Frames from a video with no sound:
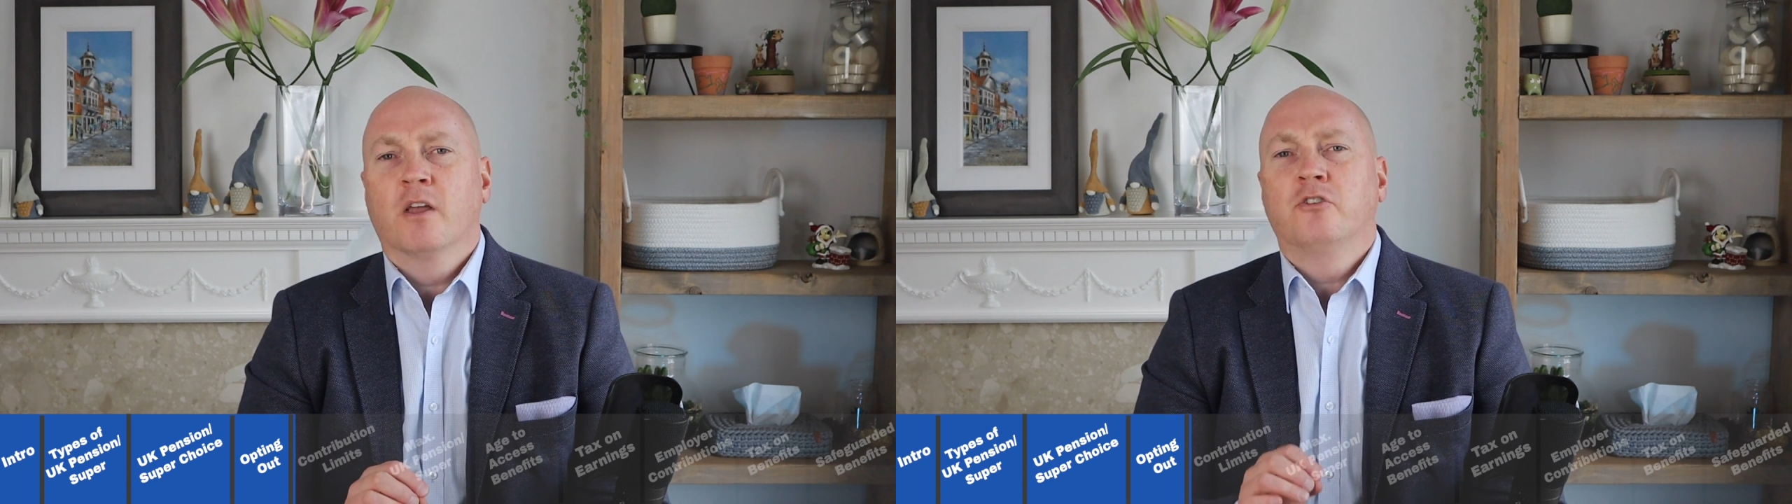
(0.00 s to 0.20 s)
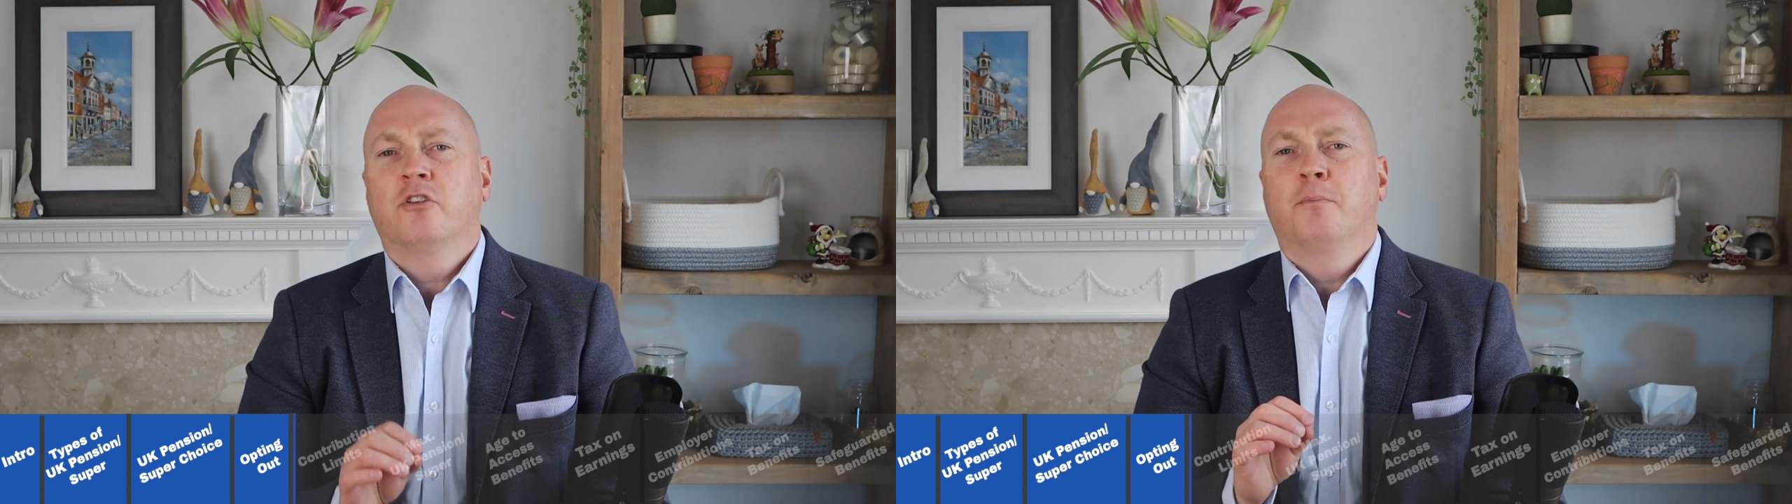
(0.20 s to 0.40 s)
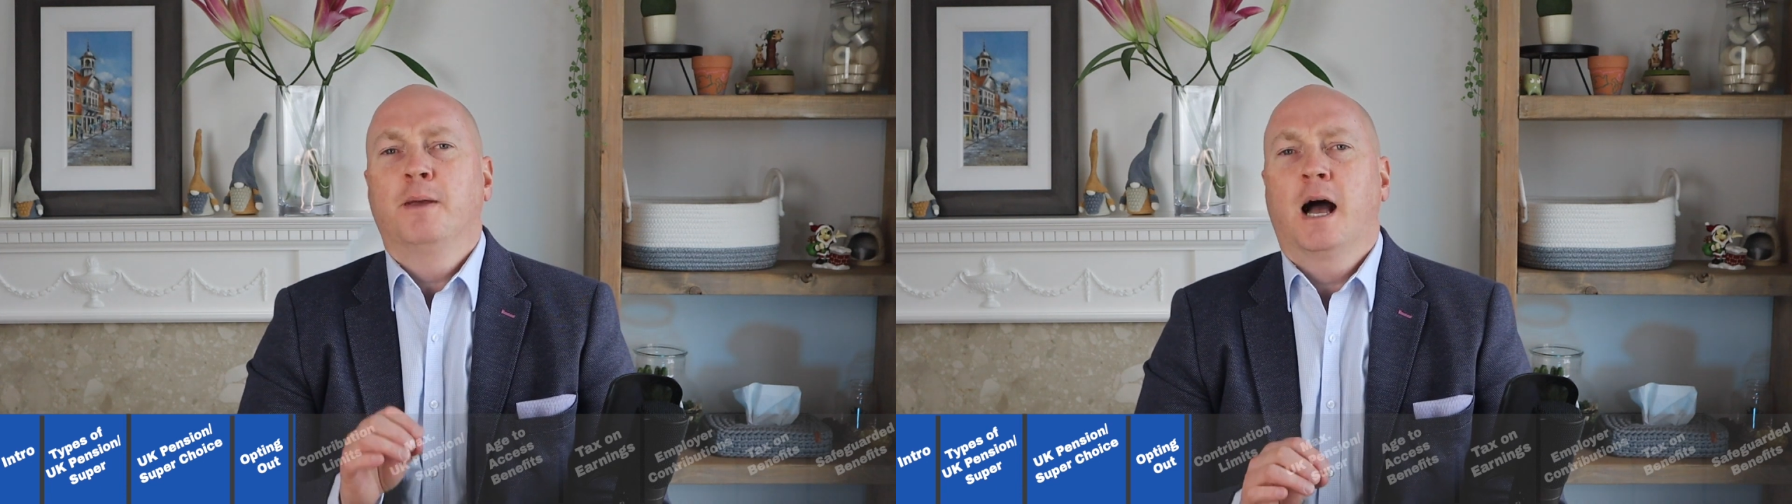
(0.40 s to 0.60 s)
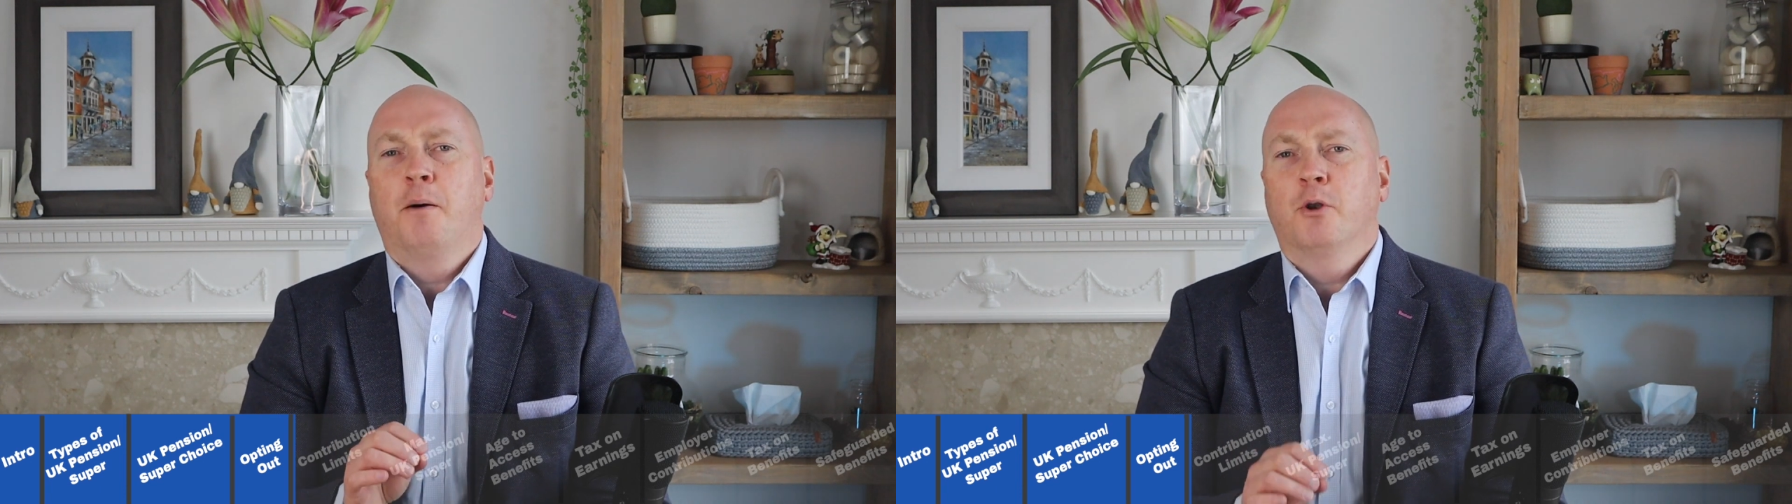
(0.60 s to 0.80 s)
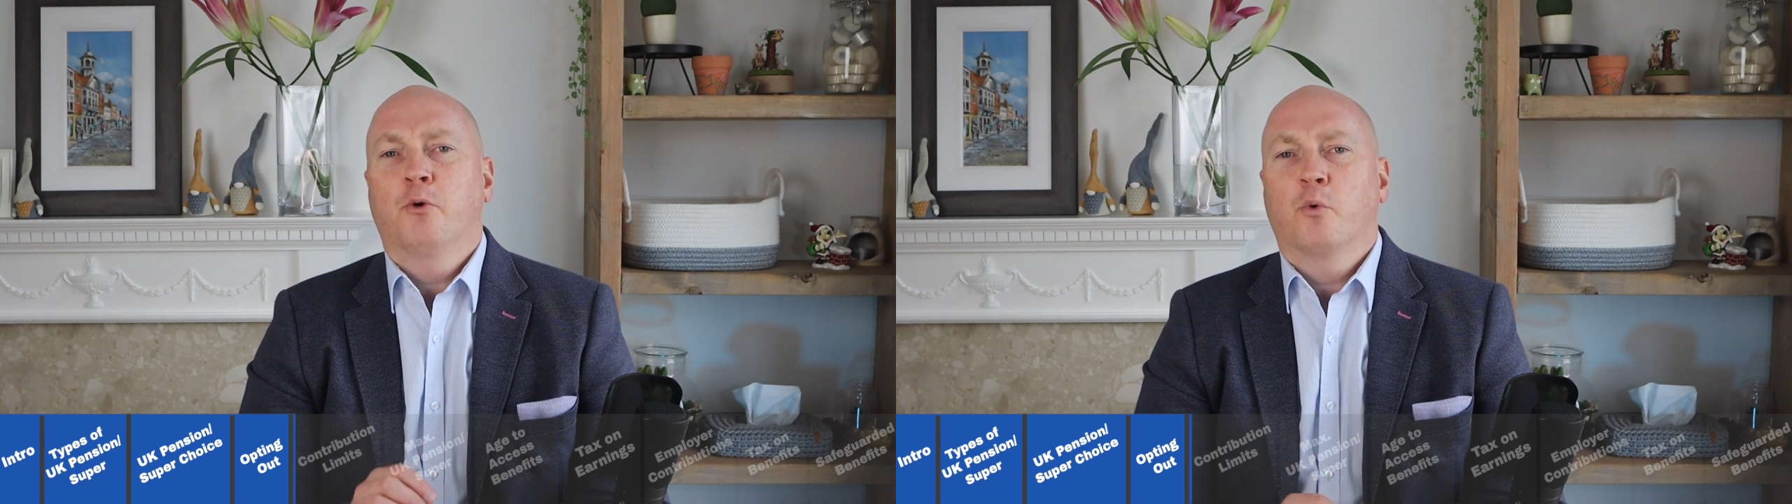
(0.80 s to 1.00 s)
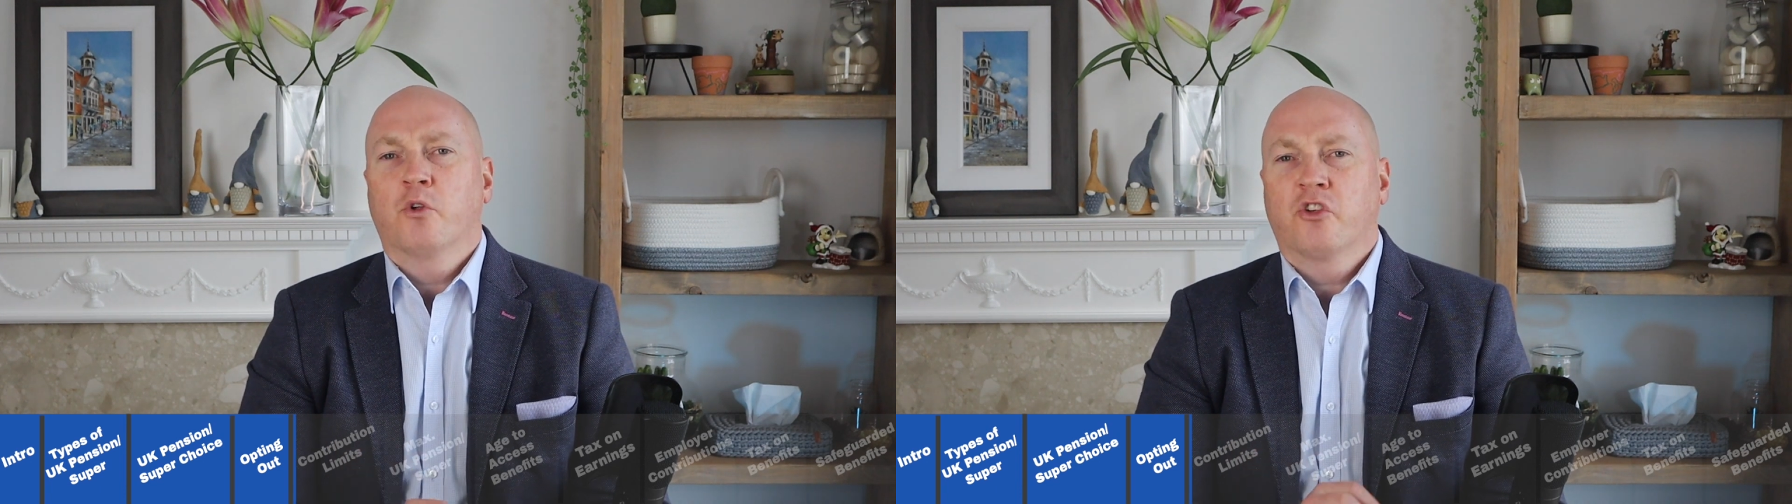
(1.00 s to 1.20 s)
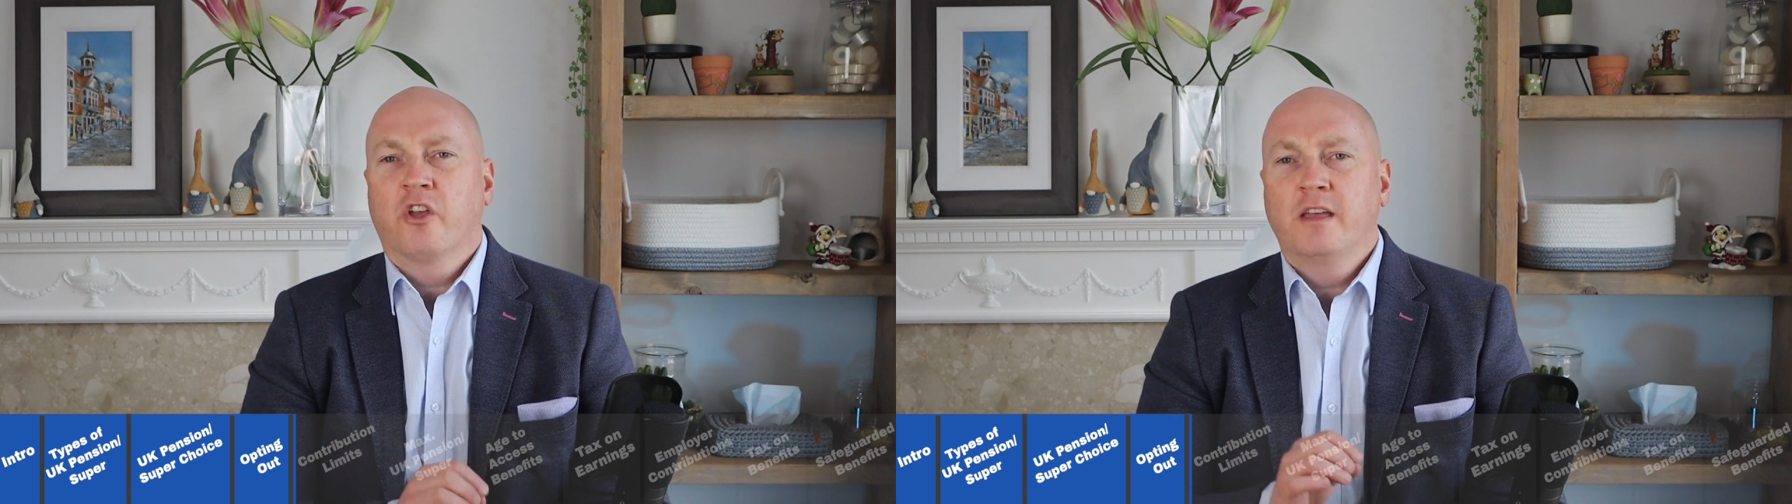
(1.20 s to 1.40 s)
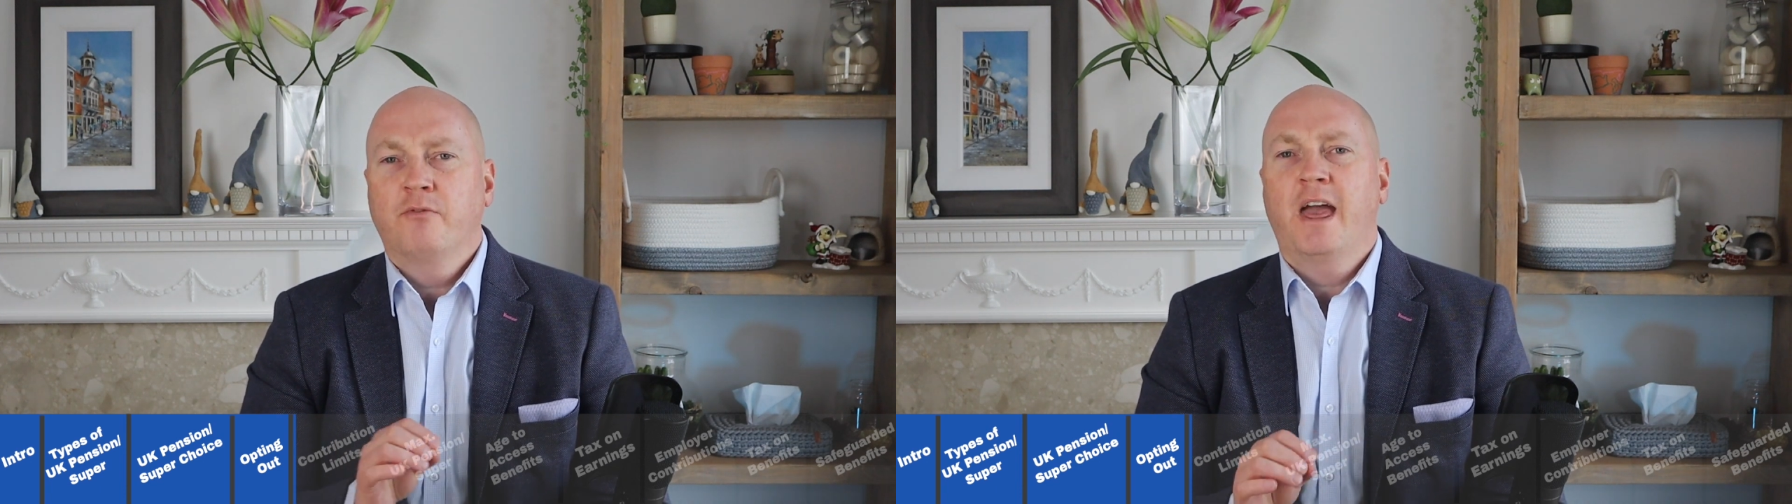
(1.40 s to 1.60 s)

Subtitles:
to be able to receive